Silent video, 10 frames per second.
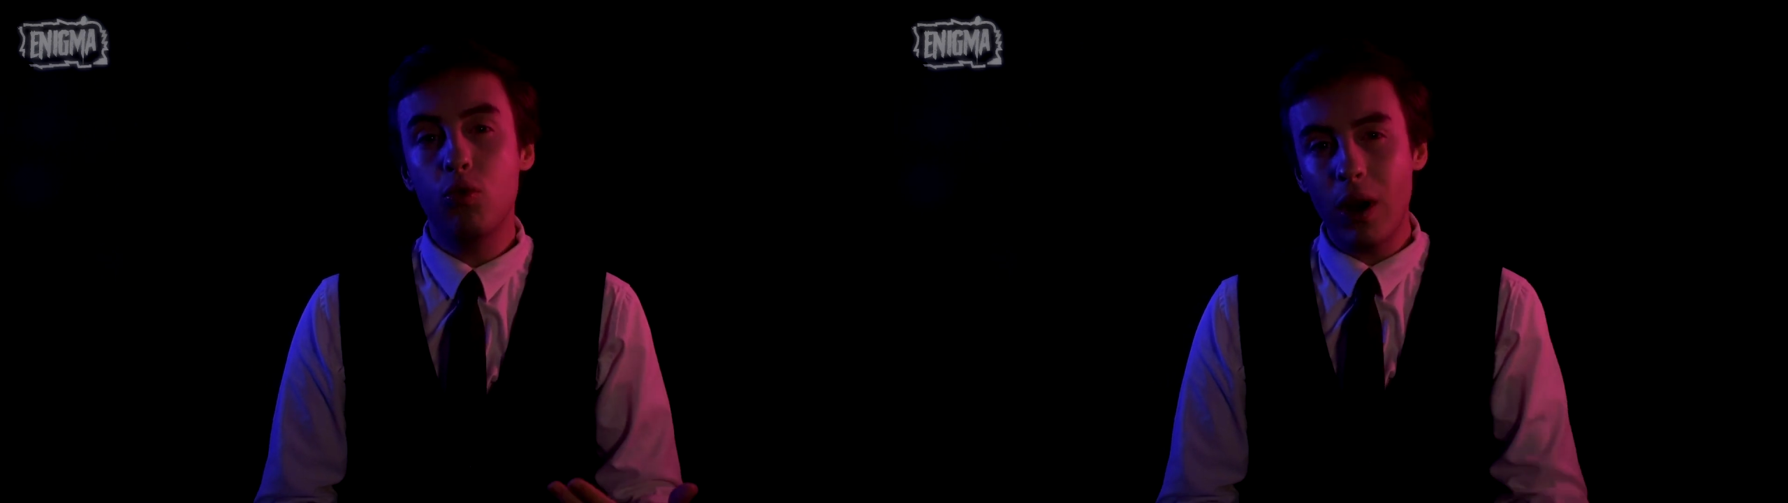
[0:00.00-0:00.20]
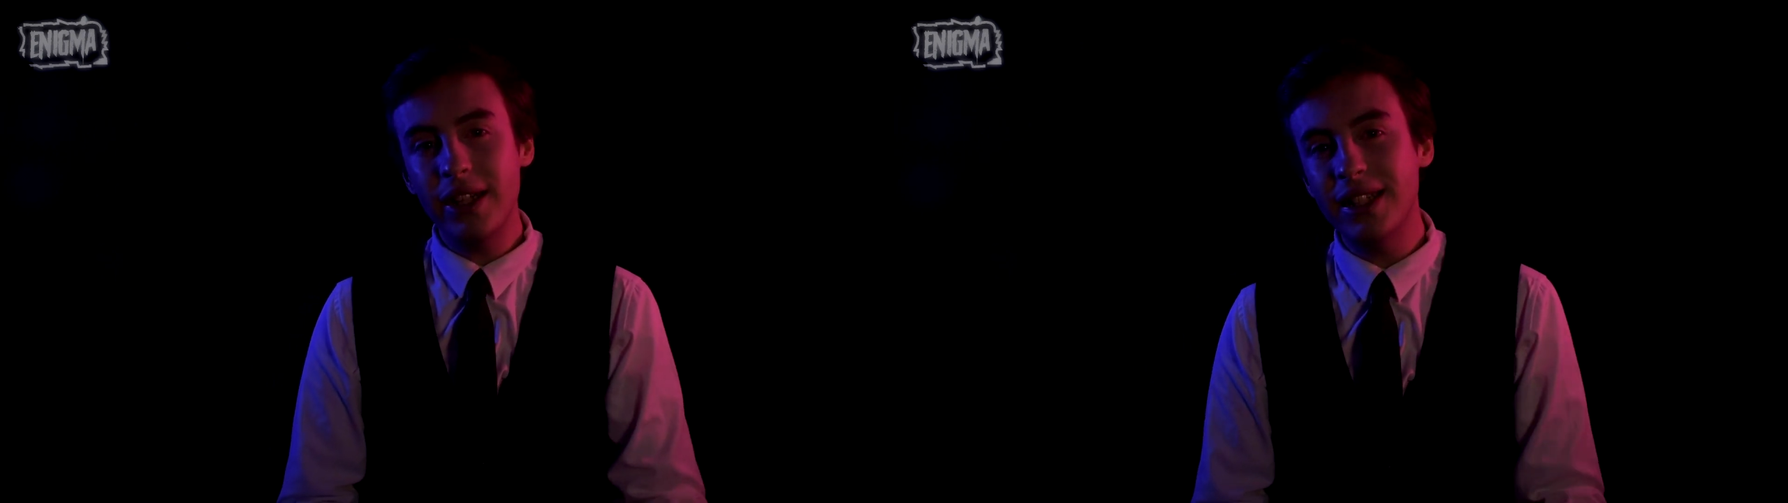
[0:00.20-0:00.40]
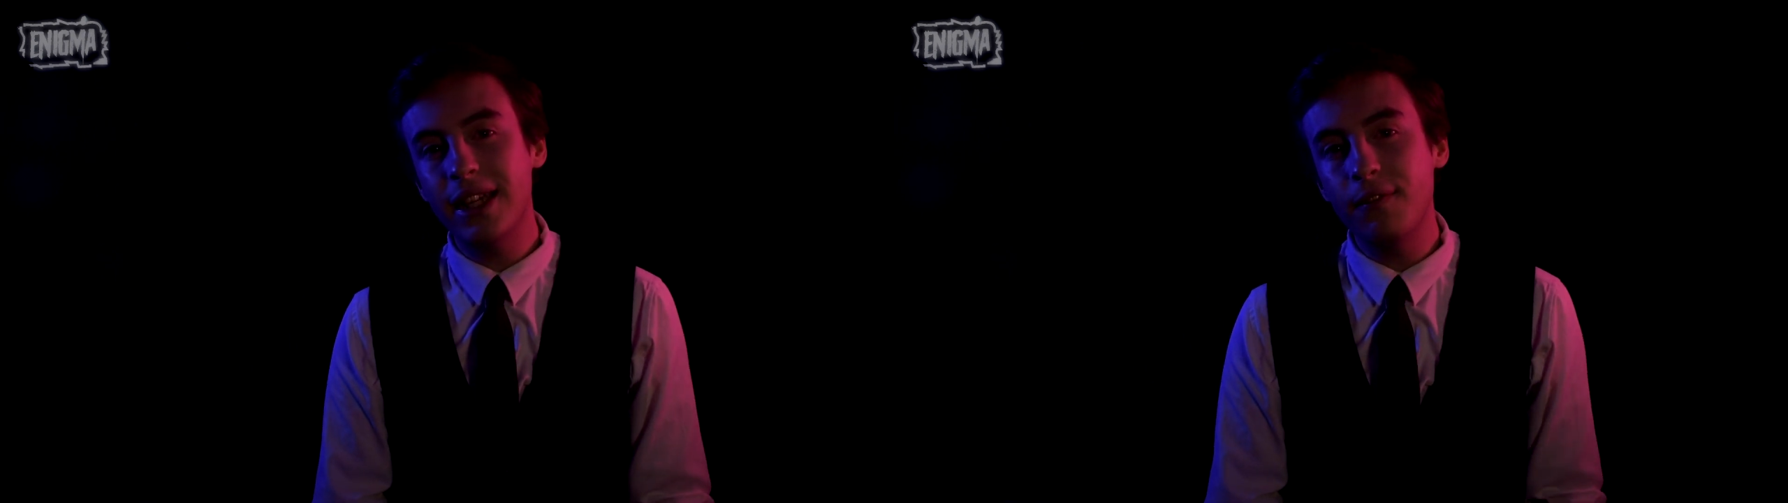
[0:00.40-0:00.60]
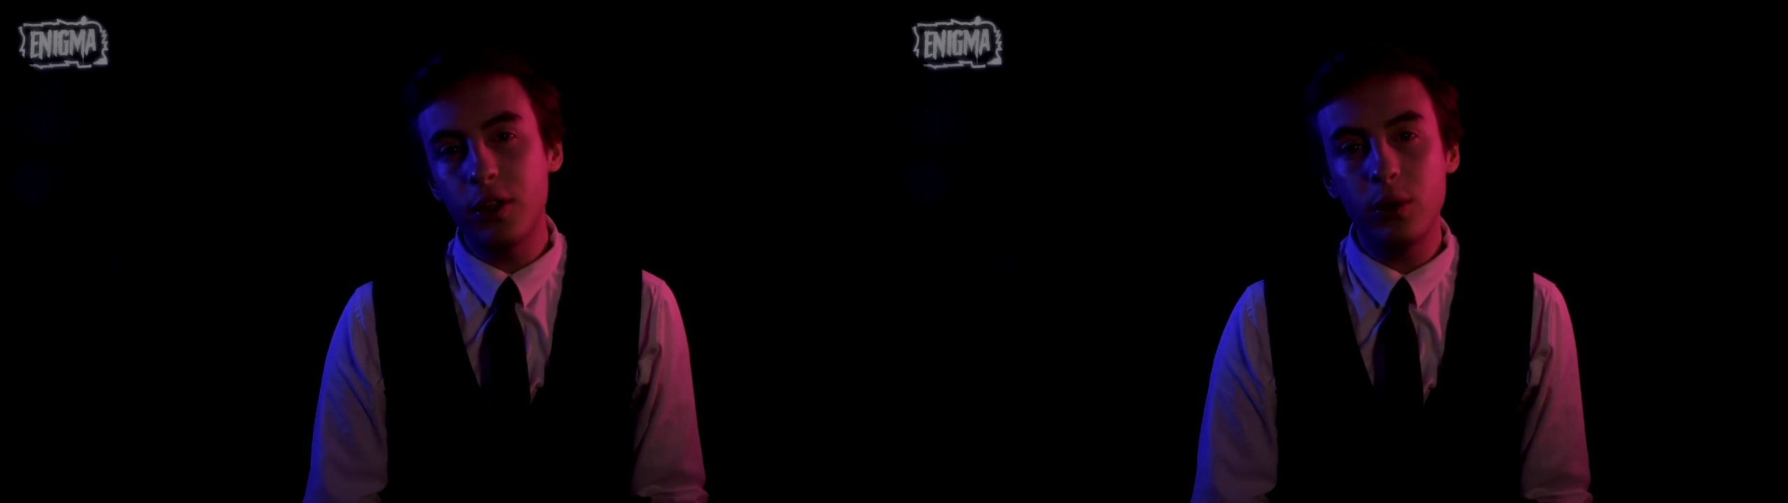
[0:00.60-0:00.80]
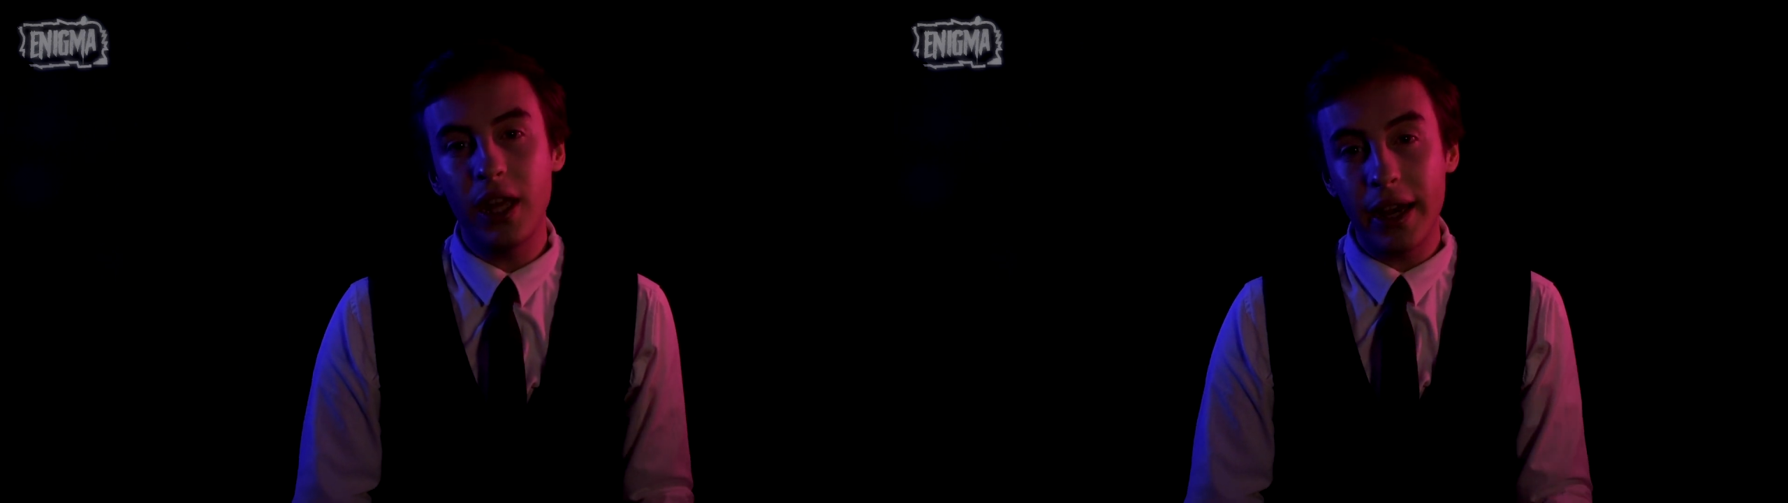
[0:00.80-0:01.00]
ready to give
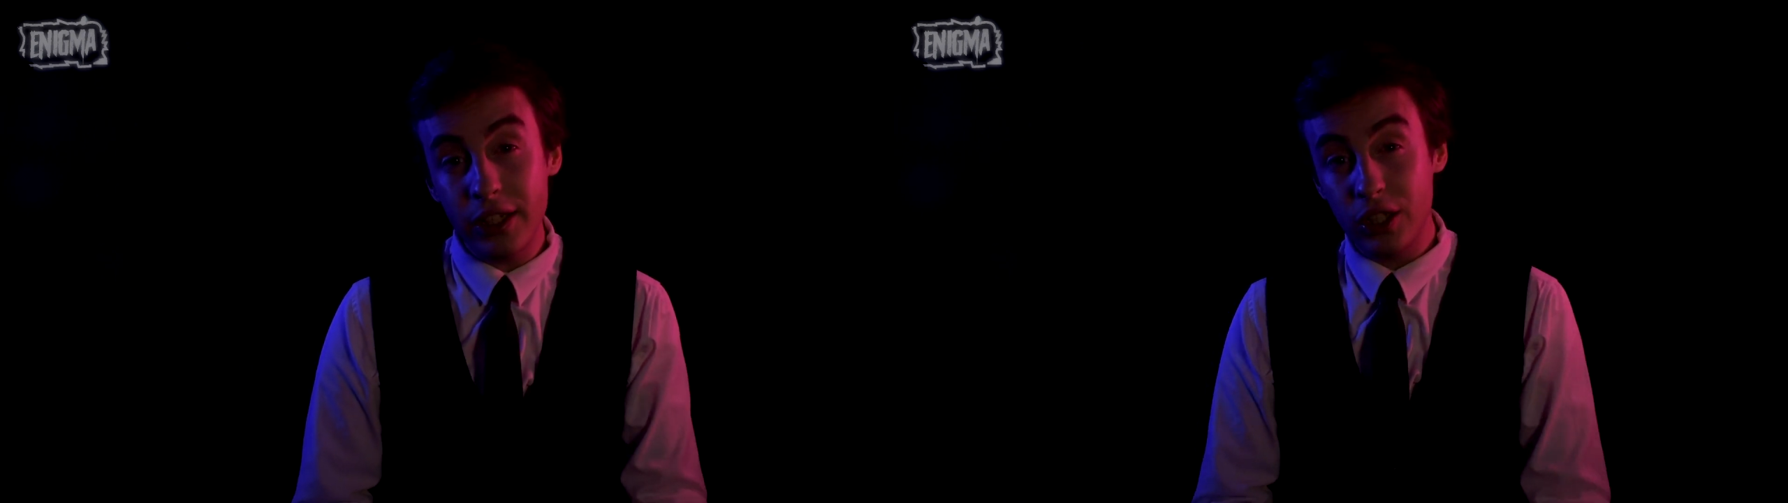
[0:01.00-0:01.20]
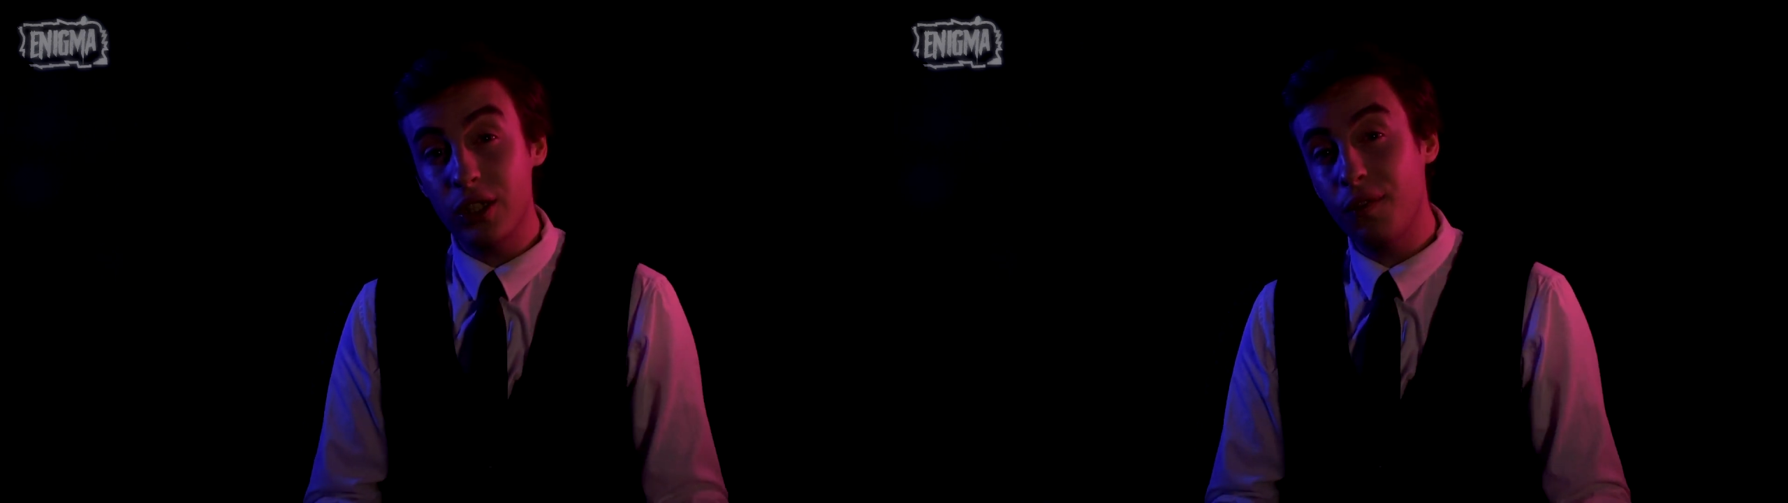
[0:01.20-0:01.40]
you the energy to